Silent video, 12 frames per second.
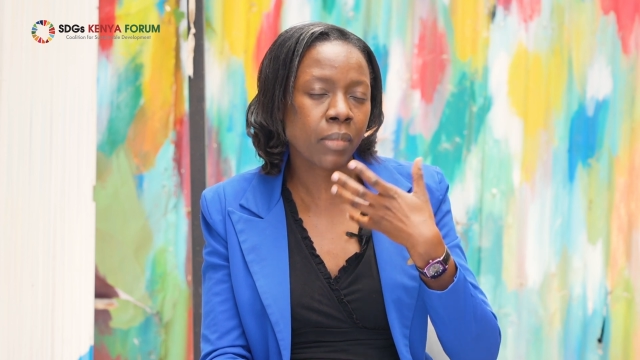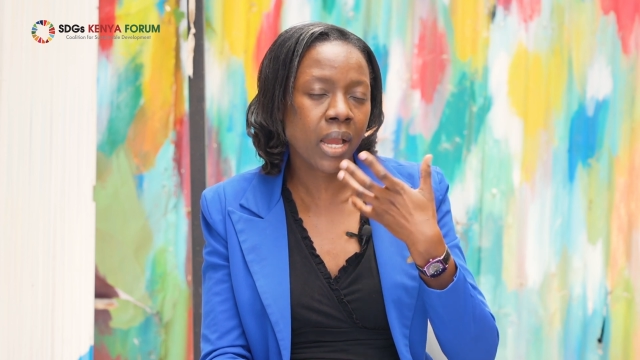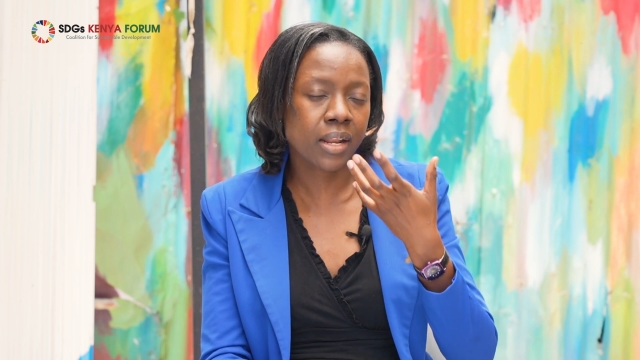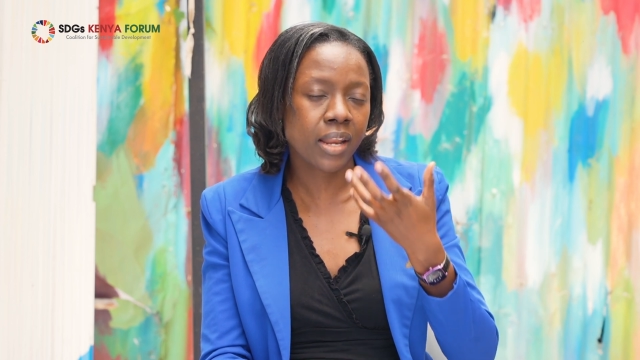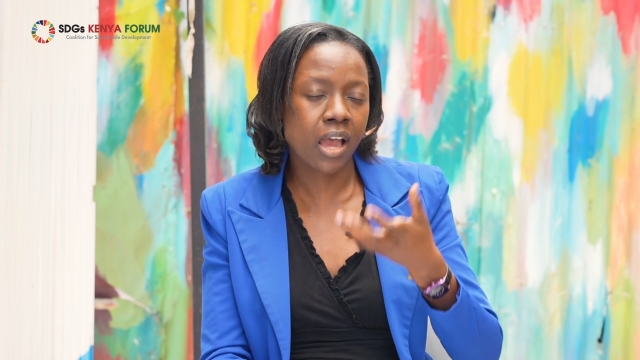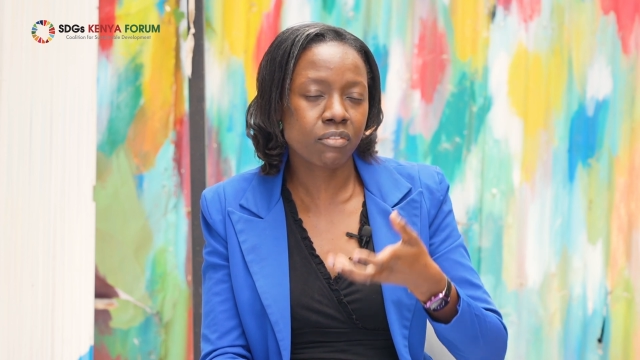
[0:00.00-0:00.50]

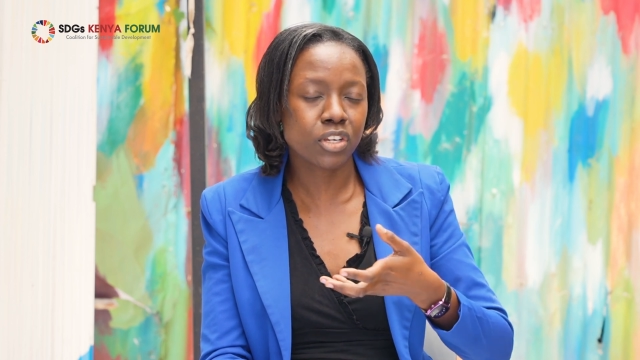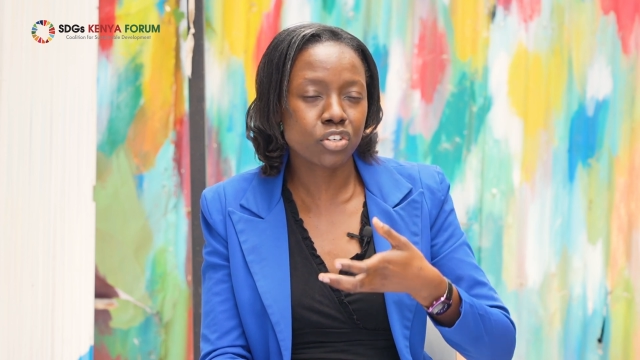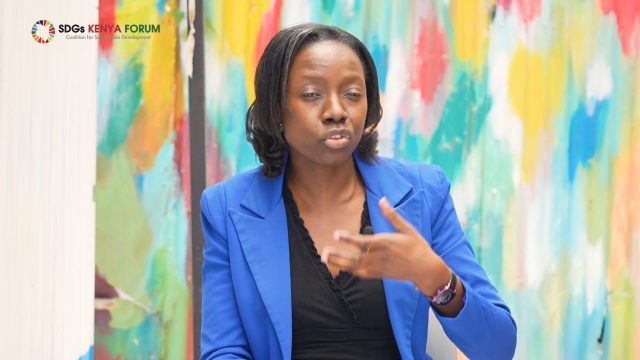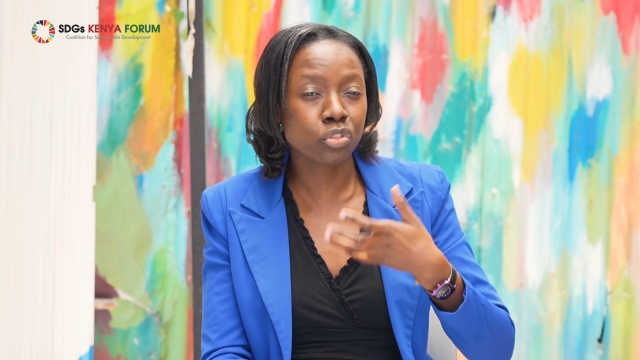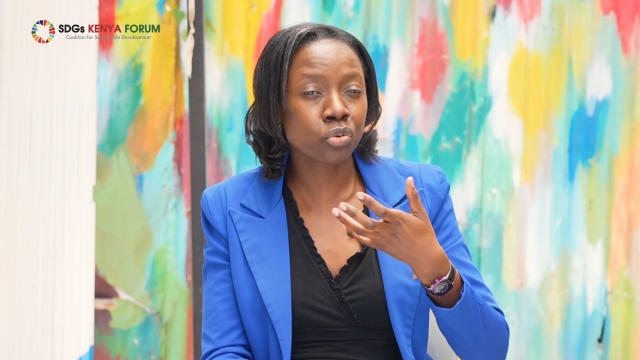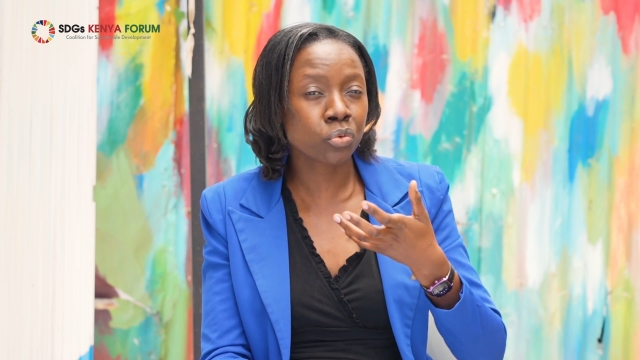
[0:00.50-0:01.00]
an
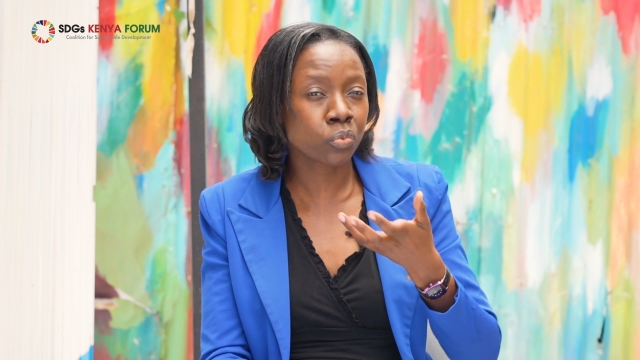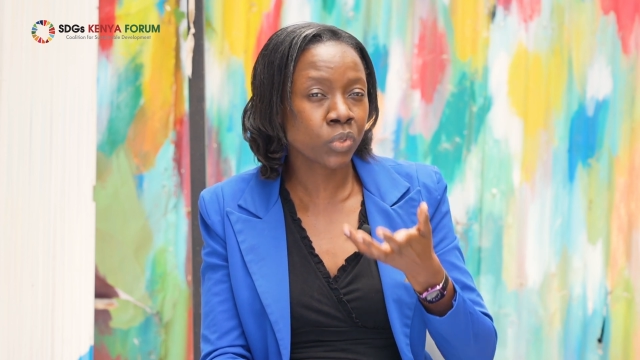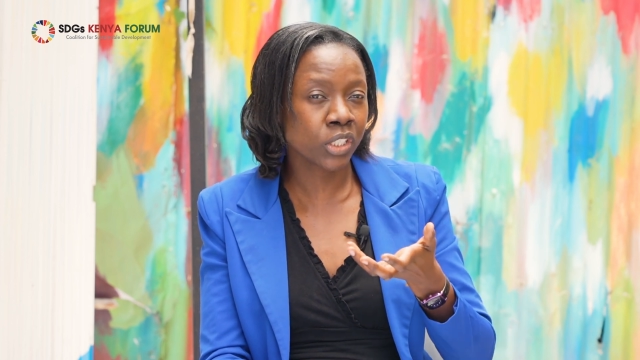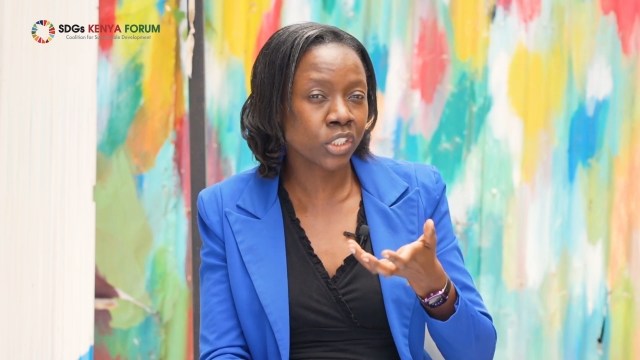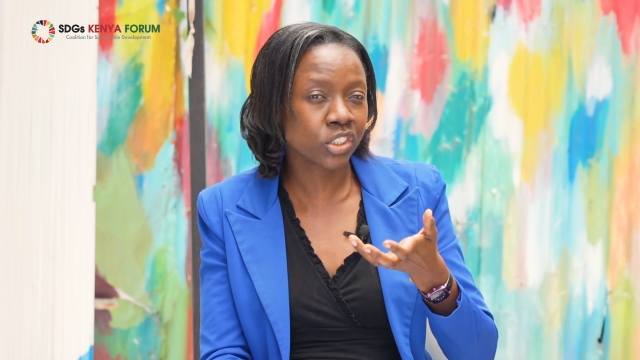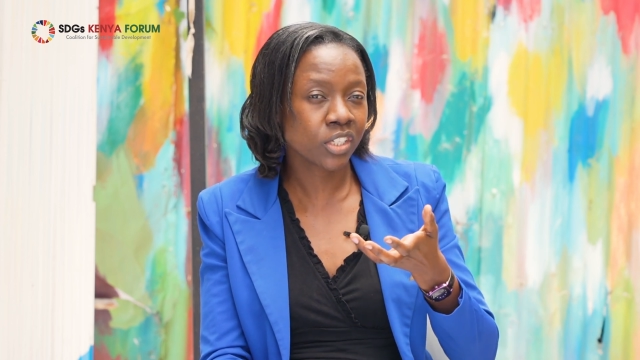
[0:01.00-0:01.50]
avenue through
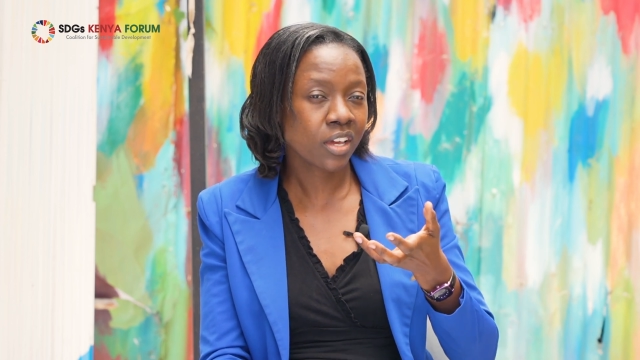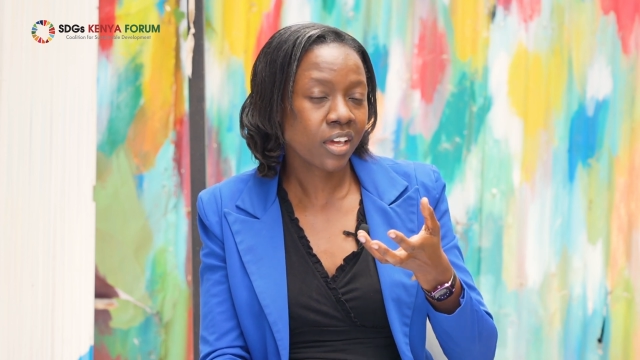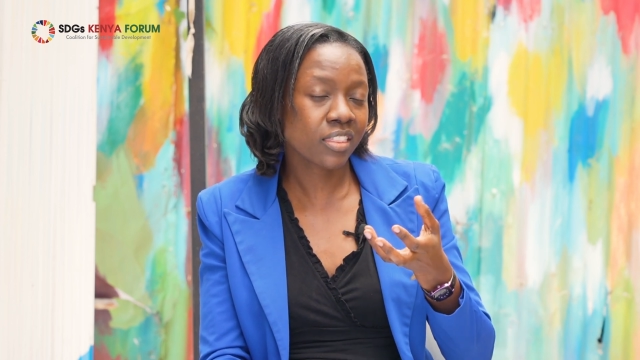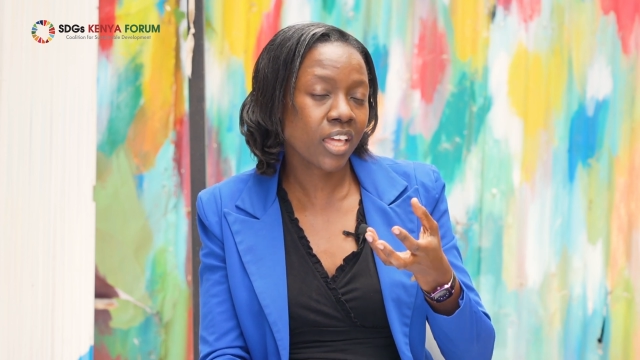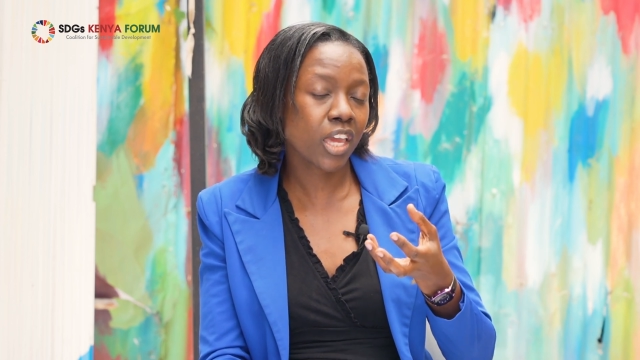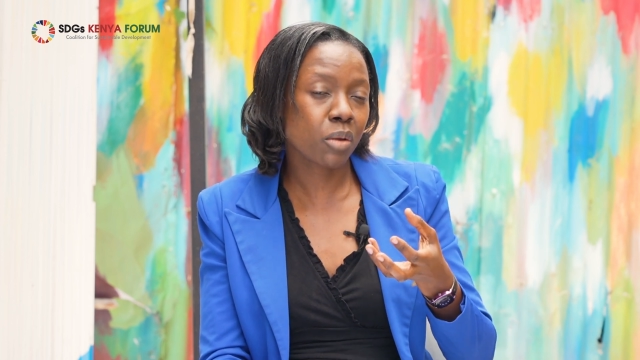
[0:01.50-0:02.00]
which they're